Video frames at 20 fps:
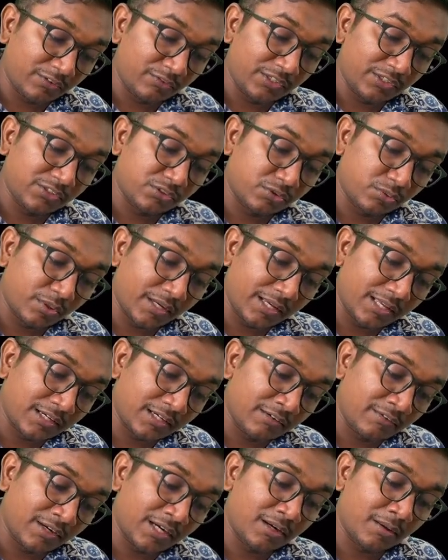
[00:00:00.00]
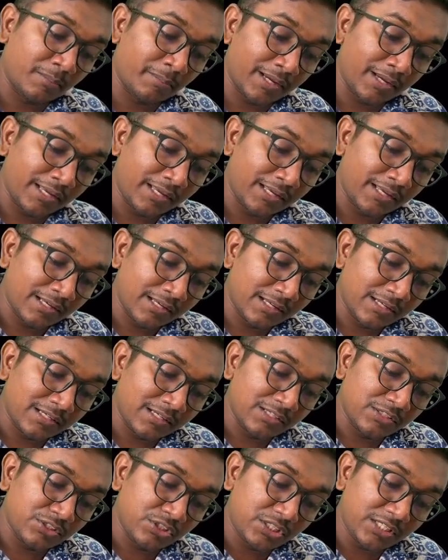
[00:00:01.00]
V square divided by
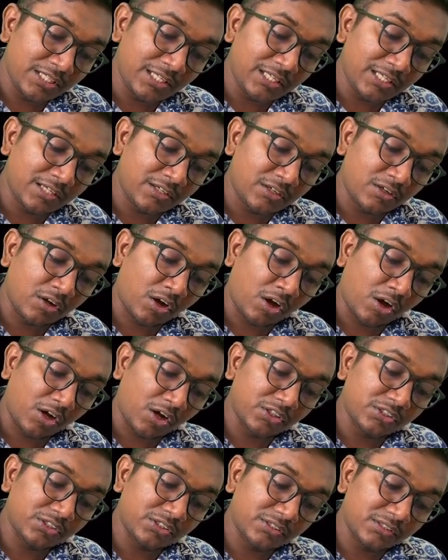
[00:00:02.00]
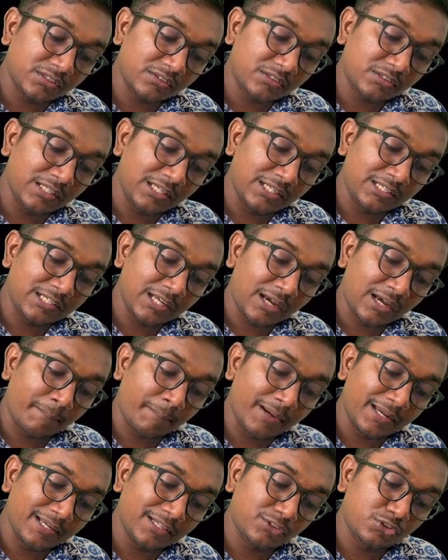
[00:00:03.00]
g cos theta
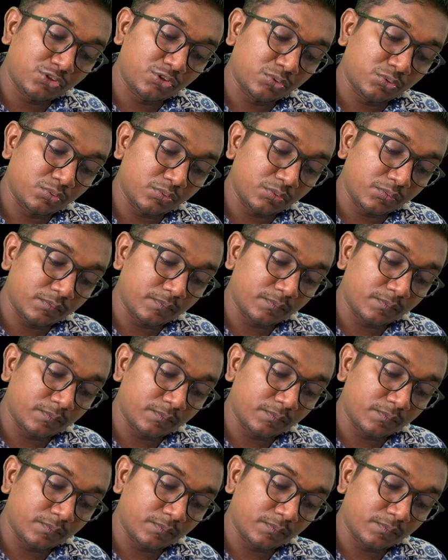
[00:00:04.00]
by 2.